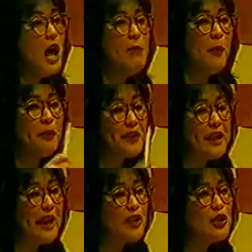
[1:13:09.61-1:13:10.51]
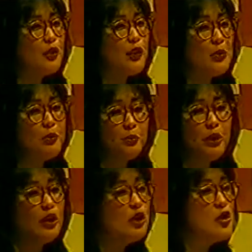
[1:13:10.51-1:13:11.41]
I met with the cantor, and he
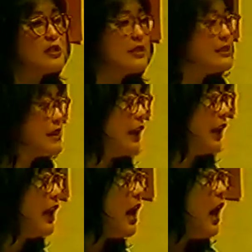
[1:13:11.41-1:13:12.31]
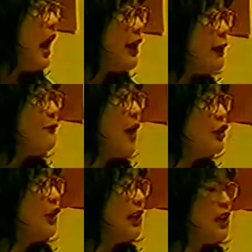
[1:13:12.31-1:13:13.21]
put me on a course of study, and I
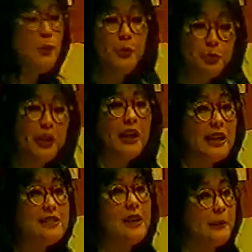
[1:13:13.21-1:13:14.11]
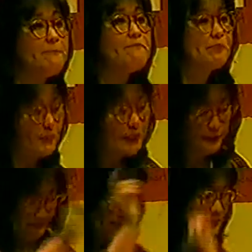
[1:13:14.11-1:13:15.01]
found learning Hebrew pretty easy.
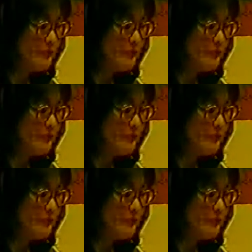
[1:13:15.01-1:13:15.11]
Here.